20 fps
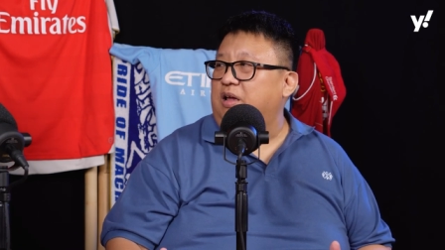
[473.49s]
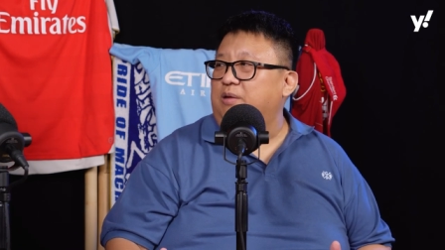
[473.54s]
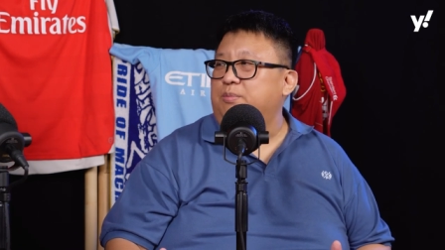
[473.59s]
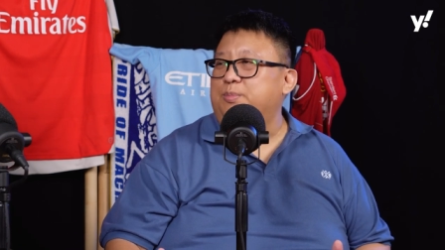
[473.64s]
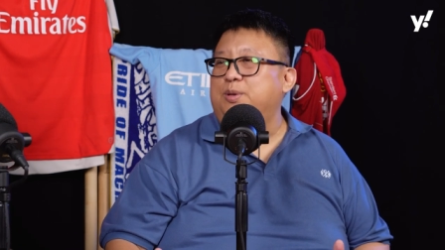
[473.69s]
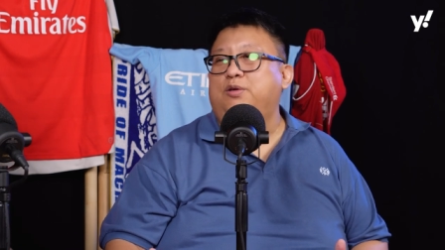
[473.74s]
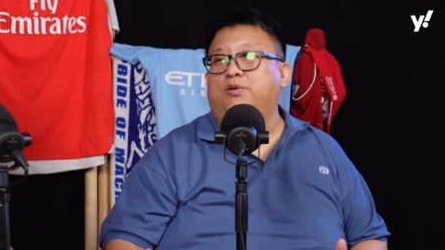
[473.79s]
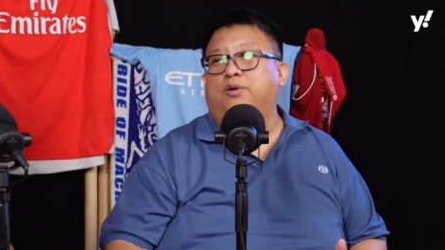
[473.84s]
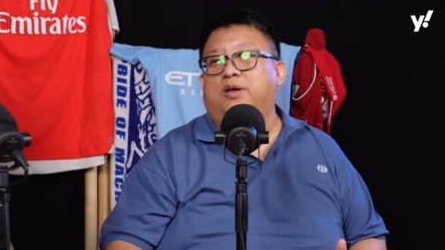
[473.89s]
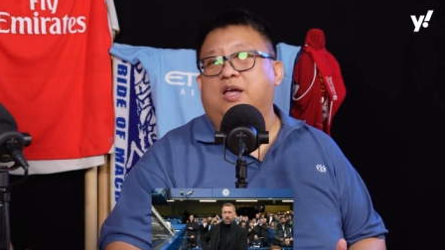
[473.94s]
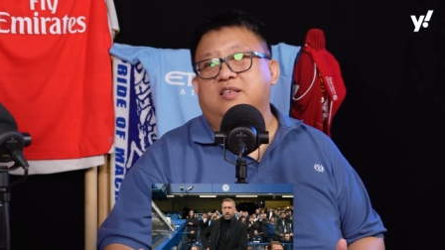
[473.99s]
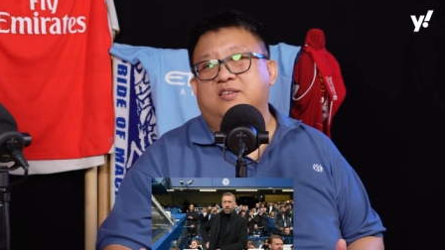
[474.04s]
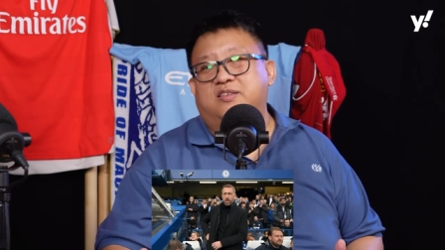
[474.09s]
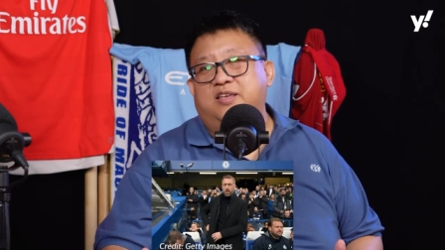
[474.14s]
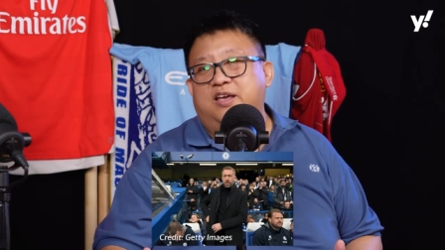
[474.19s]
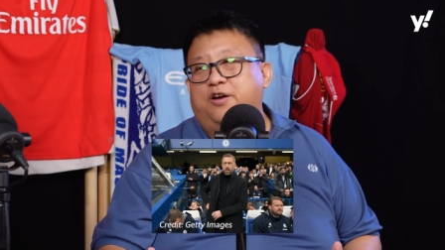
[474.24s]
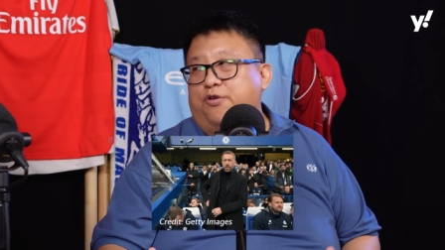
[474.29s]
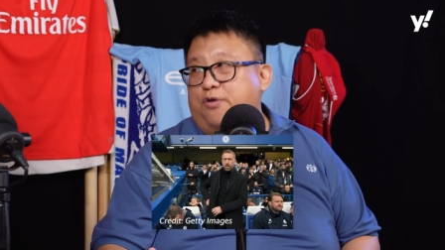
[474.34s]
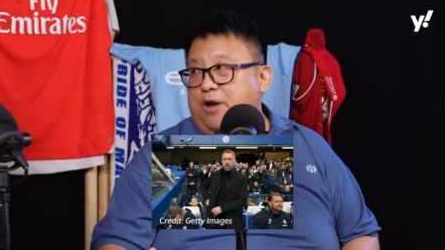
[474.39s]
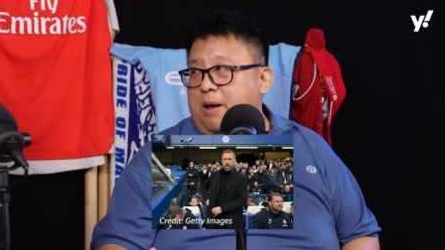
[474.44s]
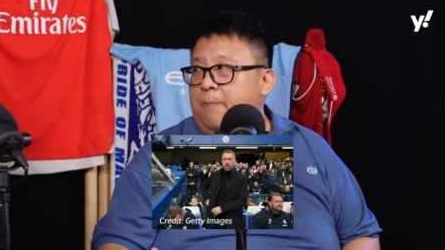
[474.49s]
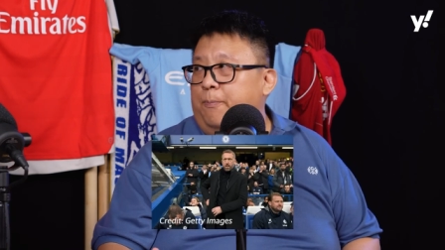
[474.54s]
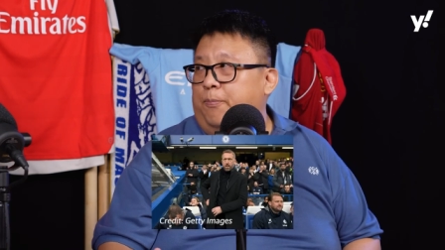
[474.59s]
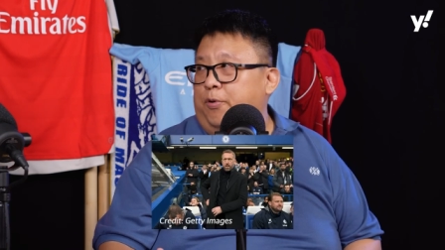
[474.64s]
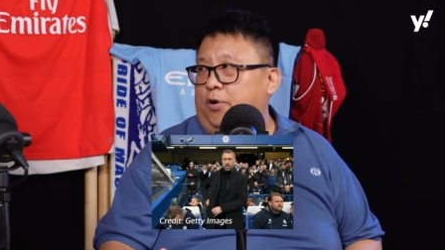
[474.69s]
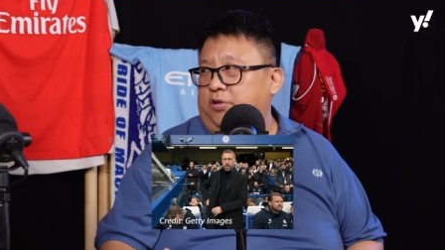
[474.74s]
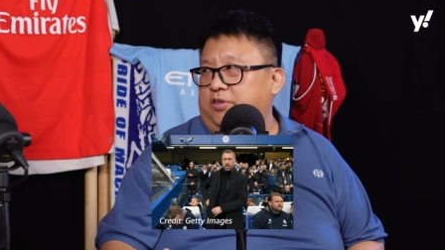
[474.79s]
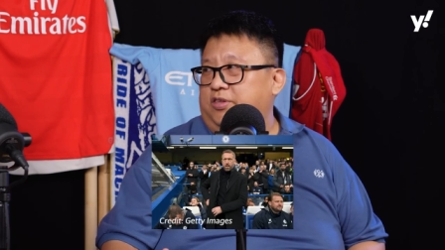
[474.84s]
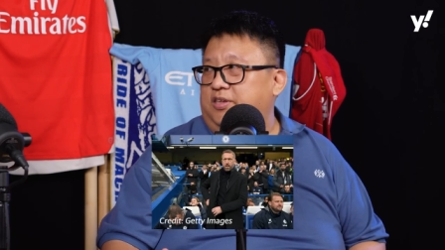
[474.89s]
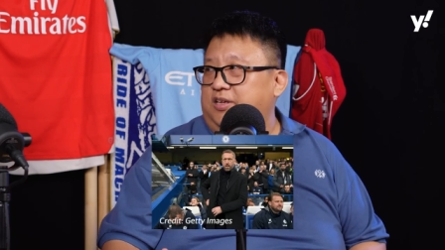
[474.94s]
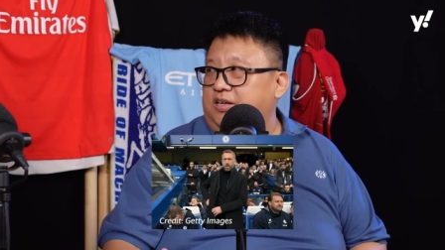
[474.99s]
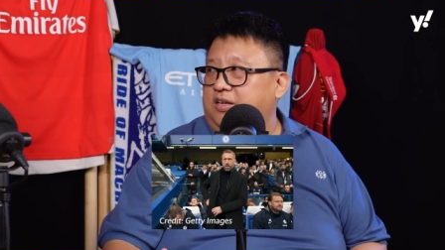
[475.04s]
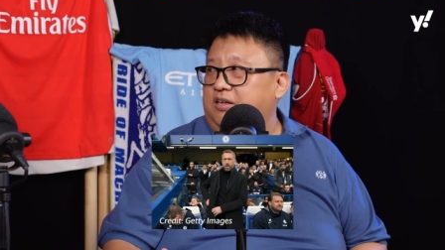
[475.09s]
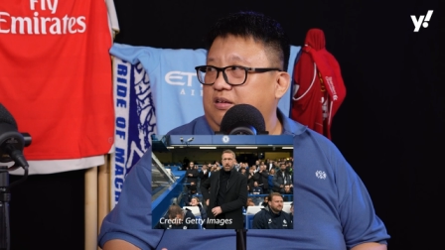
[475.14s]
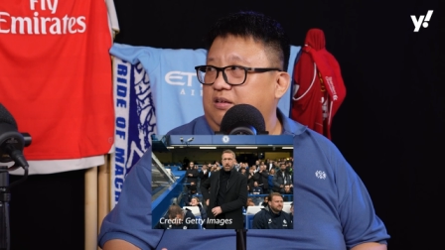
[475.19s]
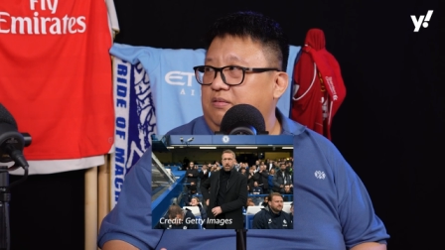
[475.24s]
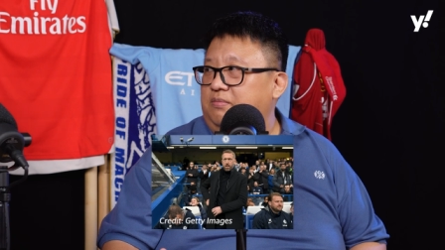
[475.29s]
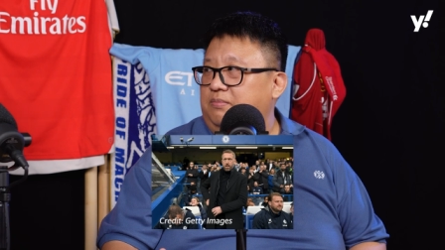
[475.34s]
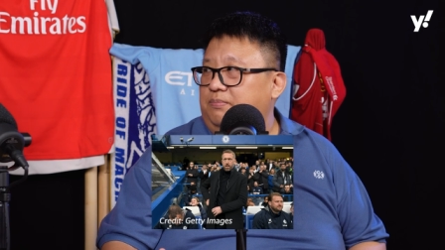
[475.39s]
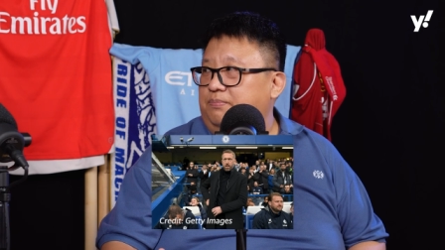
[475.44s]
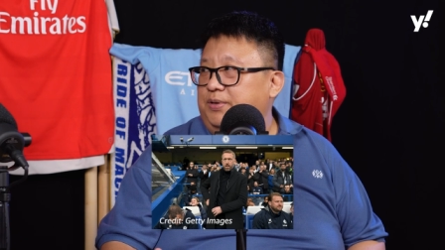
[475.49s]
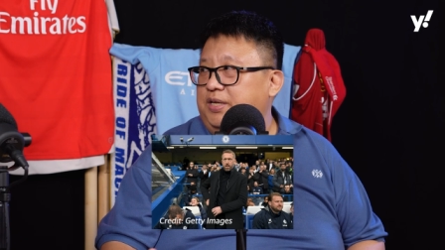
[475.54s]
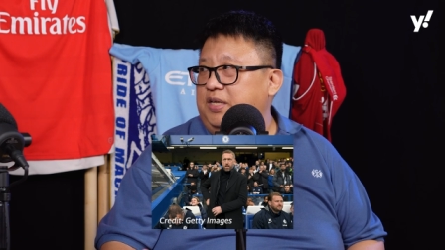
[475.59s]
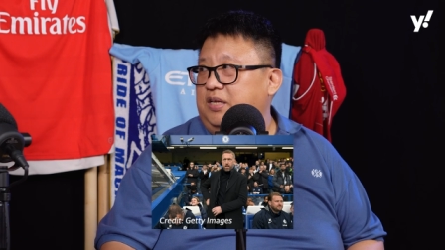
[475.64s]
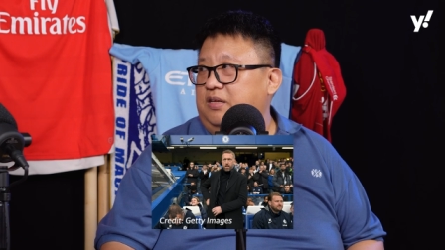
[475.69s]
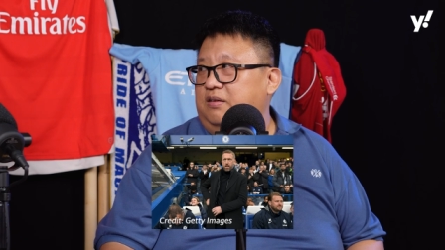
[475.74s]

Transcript: I mean, you can say Graham Potter, but.